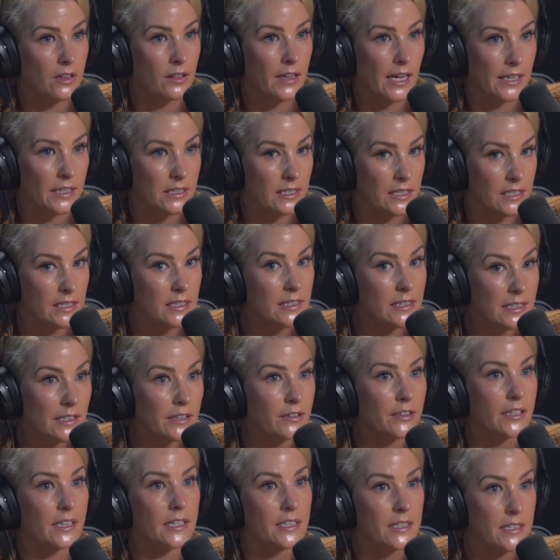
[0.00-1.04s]
like
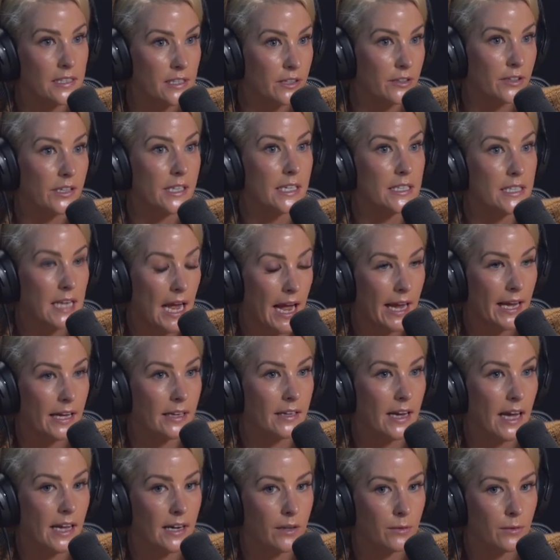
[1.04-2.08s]
serious
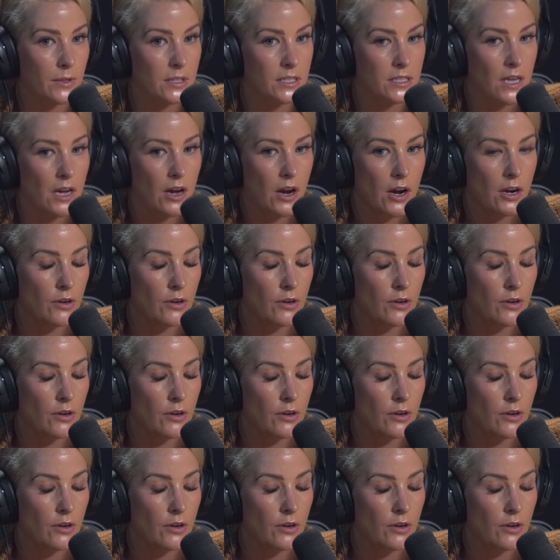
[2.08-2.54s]
hate and it was